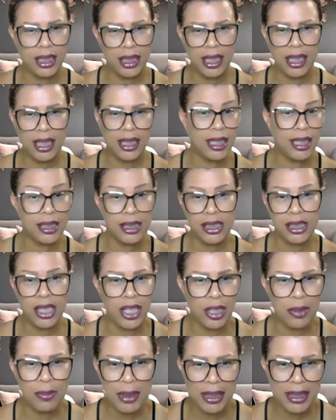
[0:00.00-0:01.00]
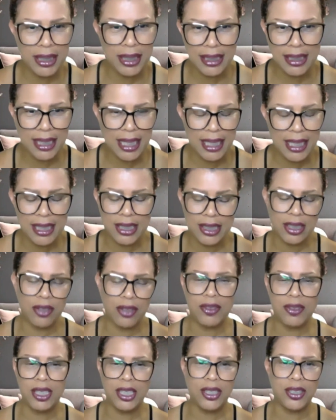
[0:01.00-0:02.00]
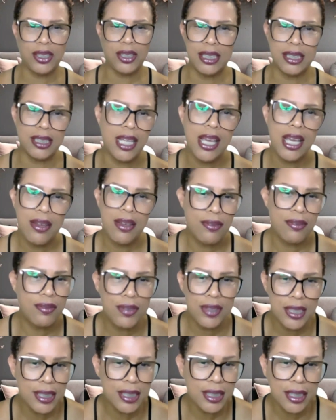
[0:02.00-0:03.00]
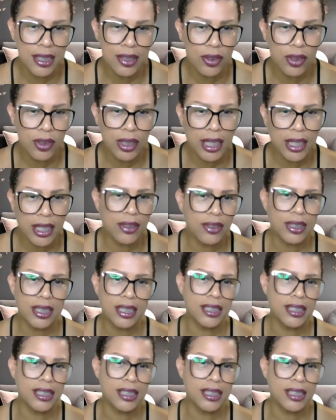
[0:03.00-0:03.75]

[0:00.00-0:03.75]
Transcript: and let's talk about these ladies over here that's visiting Orlando,